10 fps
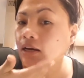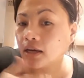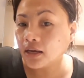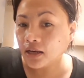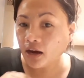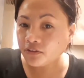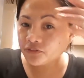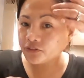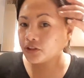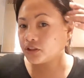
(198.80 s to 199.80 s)
and
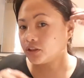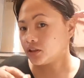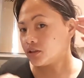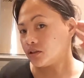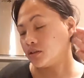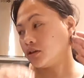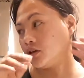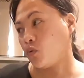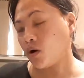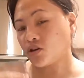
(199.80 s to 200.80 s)
after
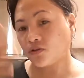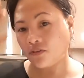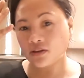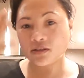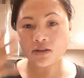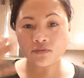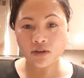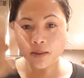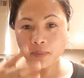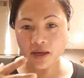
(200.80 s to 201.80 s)
you wash your face after
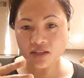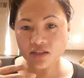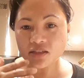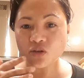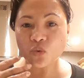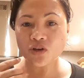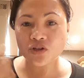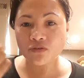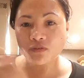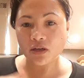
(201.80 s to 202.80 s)
applying this and
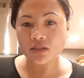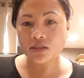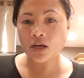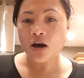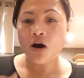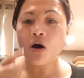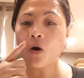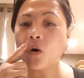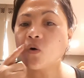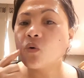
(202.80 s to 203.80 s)
wash your face
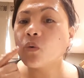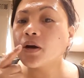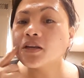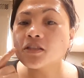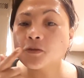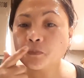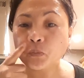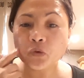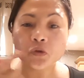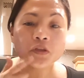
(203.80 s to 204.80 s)
always
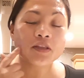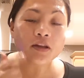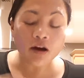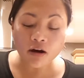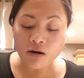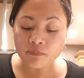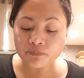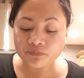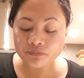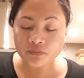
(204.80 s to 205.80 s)
put
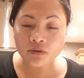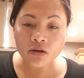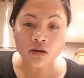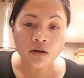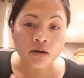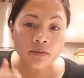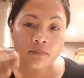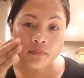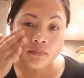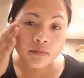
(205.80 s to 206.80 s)
um,
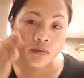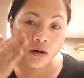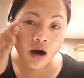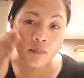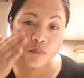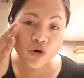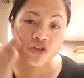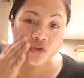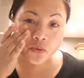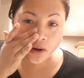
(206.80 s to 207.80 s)
a
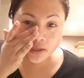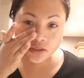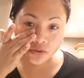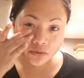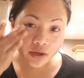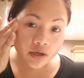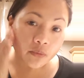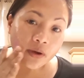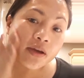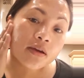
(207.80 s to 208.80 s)
moisturizer right
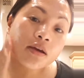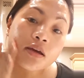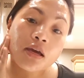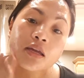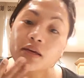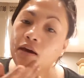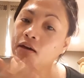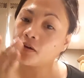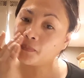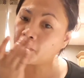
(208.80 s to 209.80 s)
away any
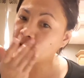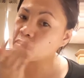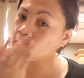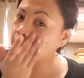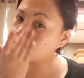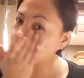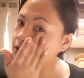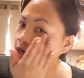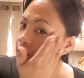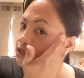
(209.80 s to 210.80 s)
kind of
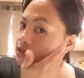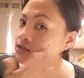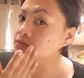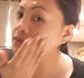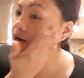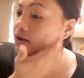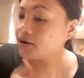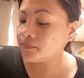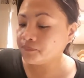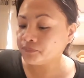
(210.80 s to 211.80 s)
moisturizer I does my